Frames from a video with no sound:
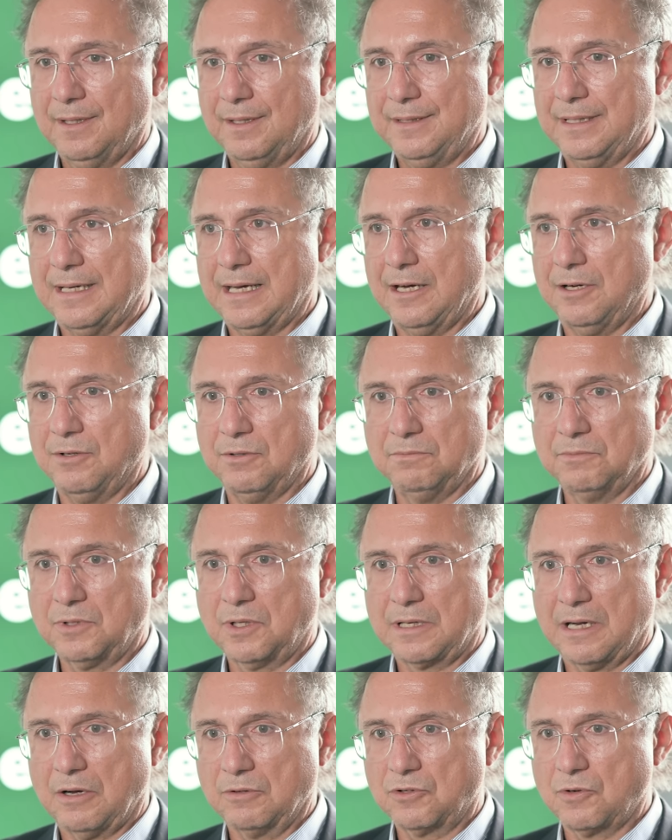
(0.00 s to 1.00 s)
Now,
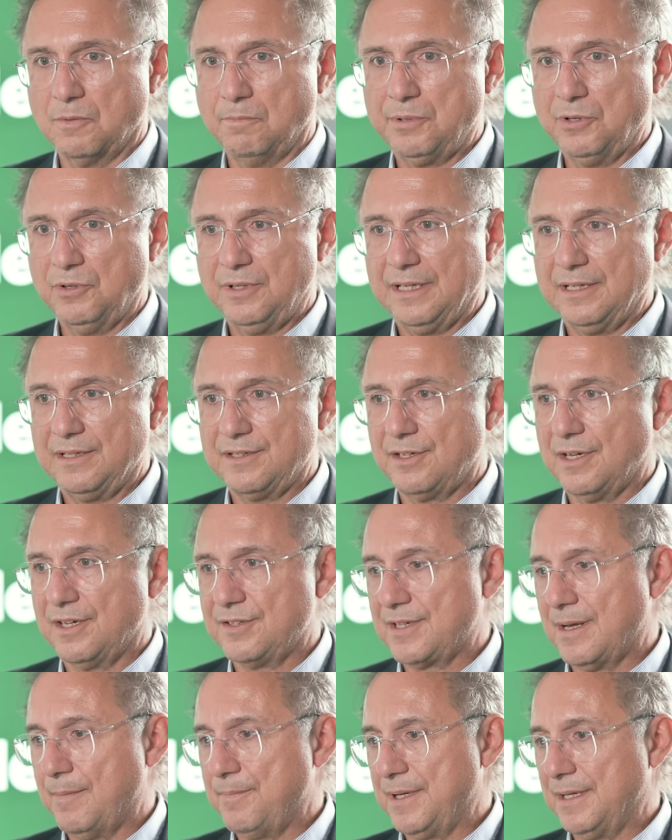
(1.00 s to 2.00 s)
cloud computing is not
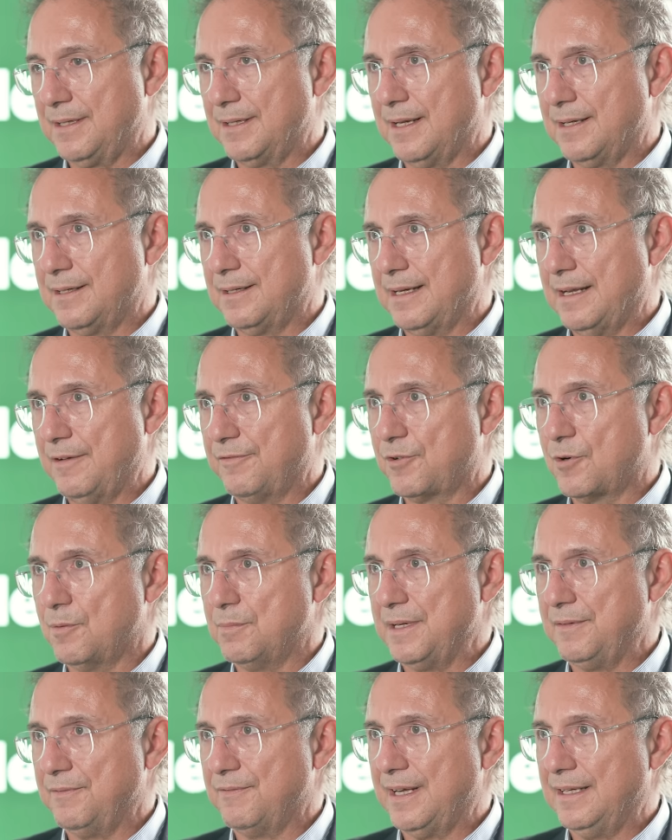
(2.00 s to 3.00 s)
something that efcom
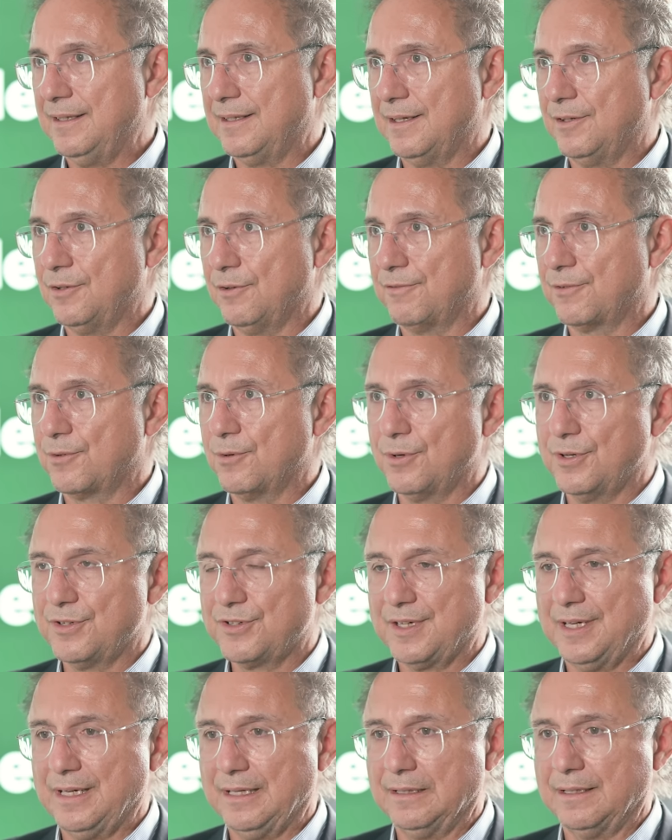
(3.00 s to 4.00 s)
invented, of
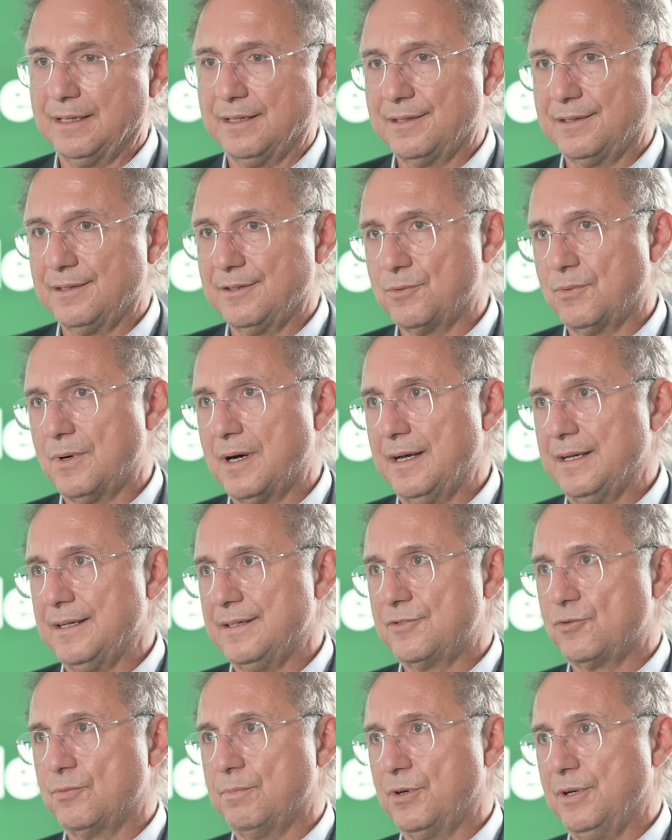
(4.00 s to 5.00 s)
course, and this is why
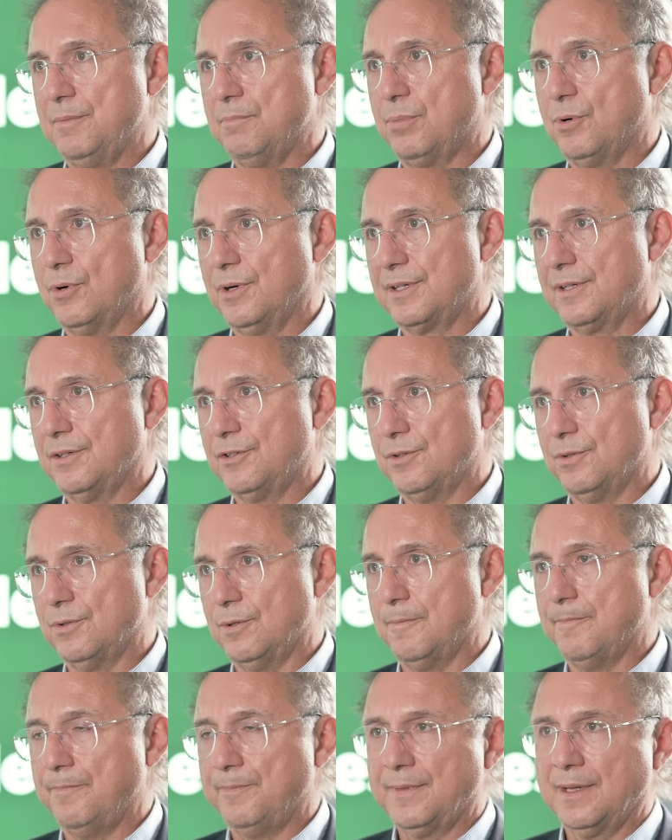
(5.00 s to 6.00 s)
it's super important
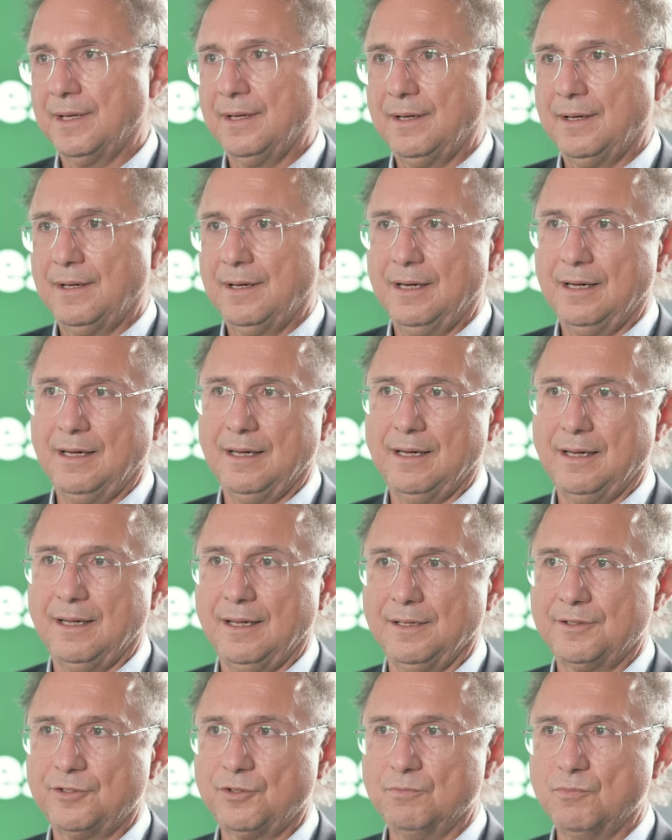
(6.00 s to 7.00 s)
to
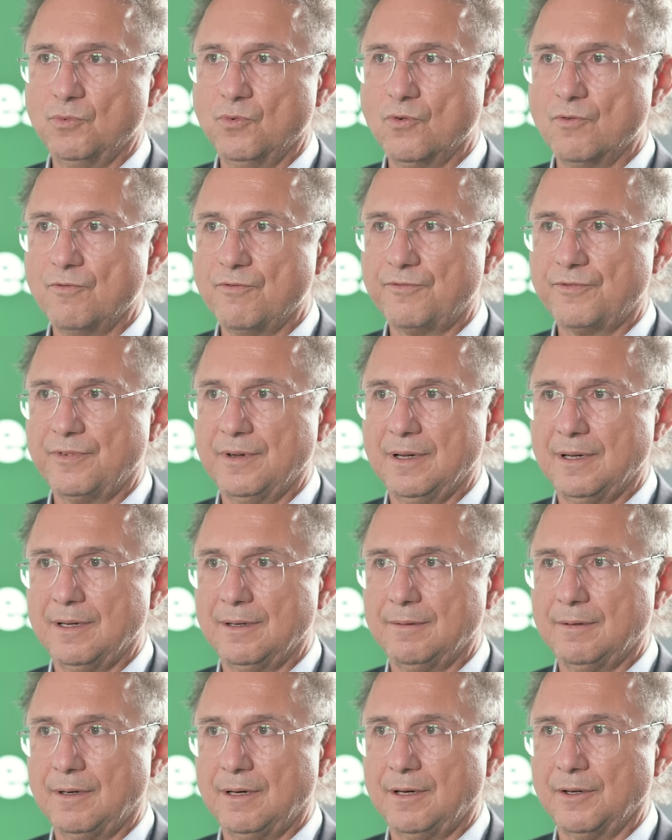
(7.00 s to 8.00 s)
move
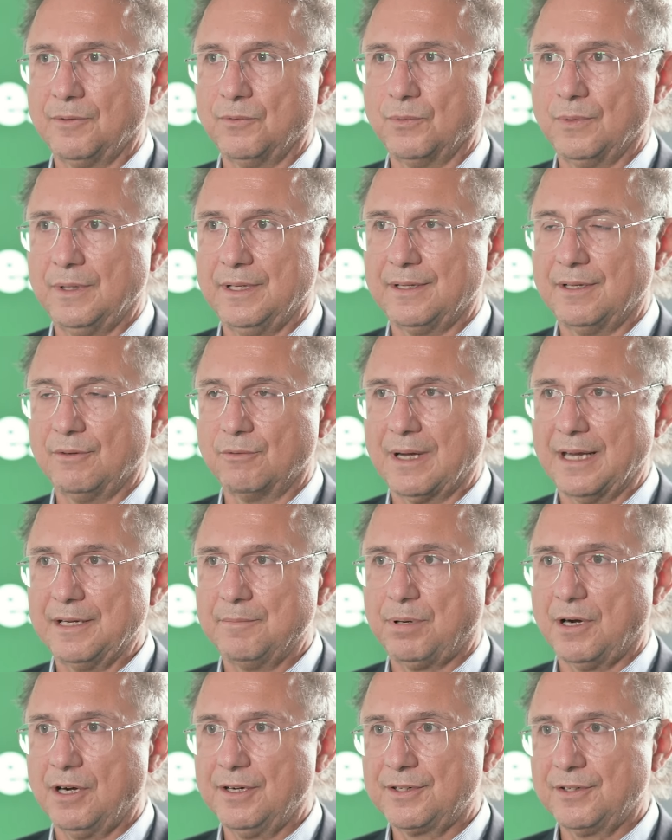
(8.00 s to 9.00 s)
on with the right
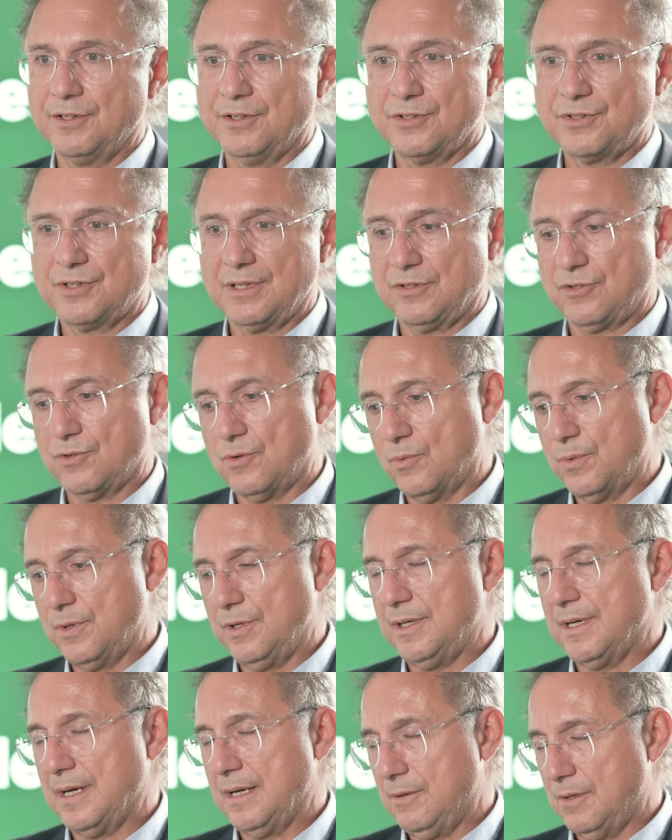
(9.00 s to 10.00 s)
partners. So
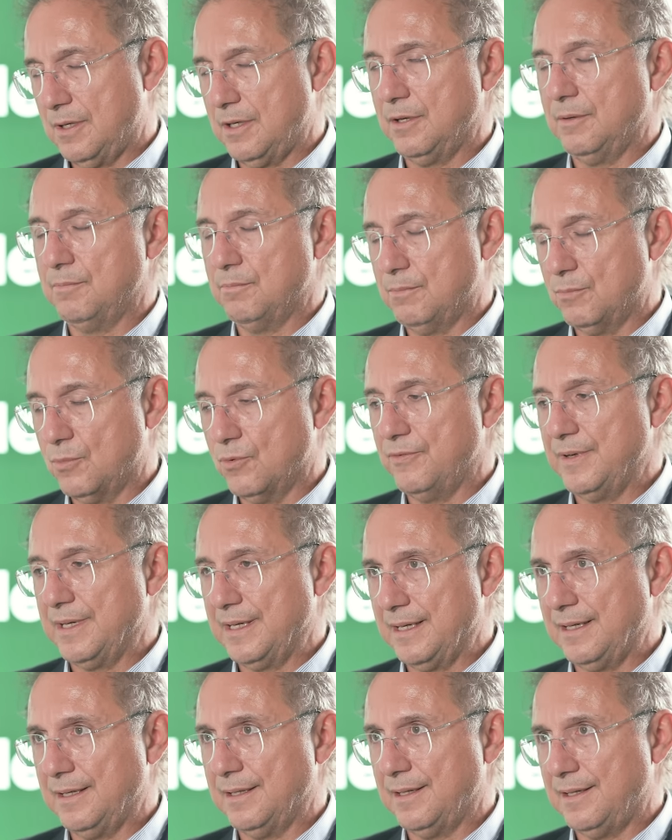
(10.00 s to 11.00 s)
we are moving
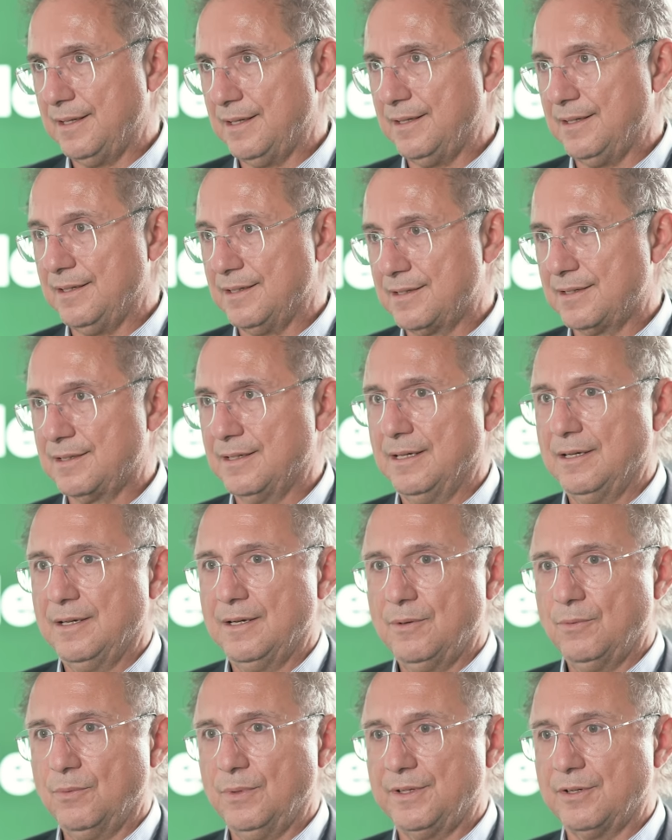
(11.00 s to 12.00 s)
in these
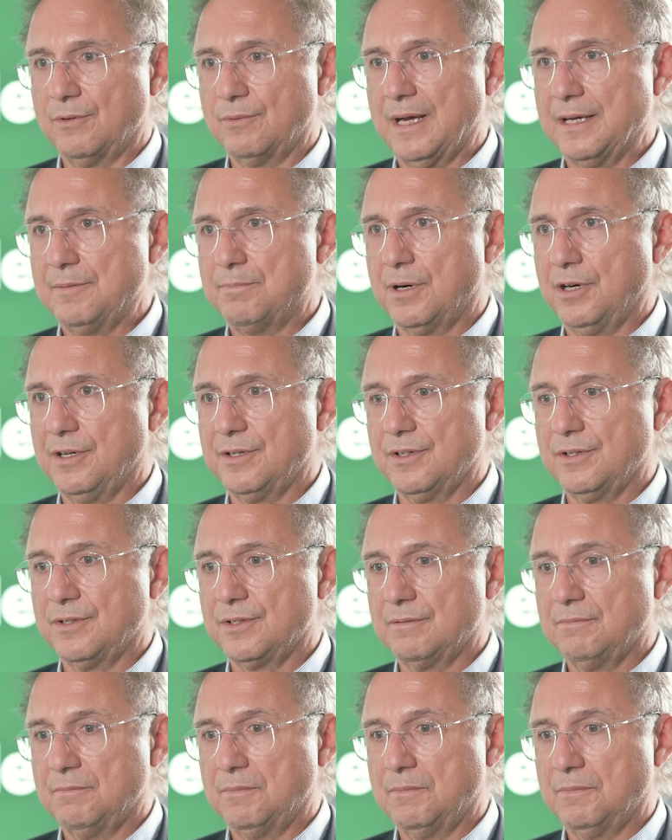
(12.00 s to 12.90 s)
with the right partners.